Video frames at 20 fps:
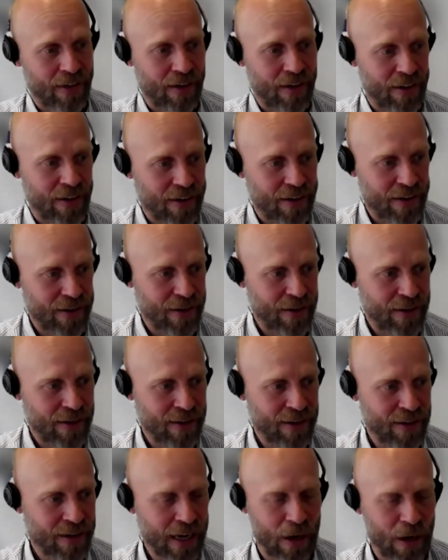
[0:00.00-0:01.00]

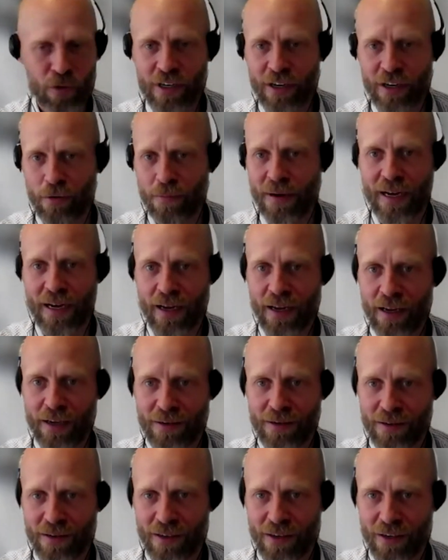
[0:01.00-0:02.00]
I would never buy
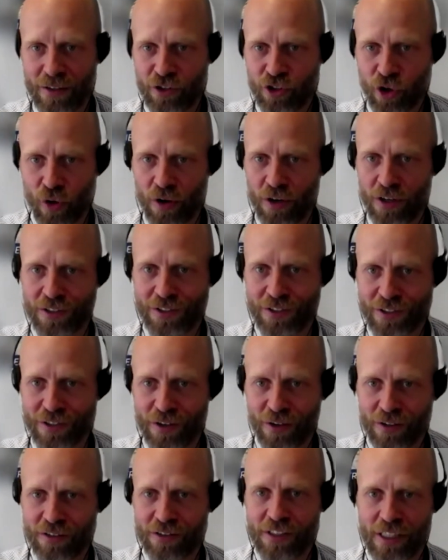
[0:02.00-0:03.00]
toys
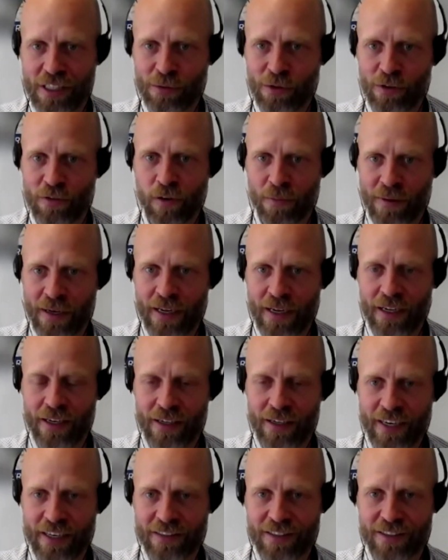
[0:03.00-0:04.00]
on Temu for my
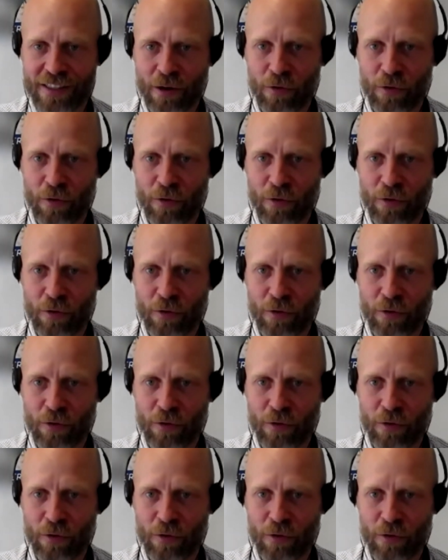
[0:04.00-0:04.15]
kids.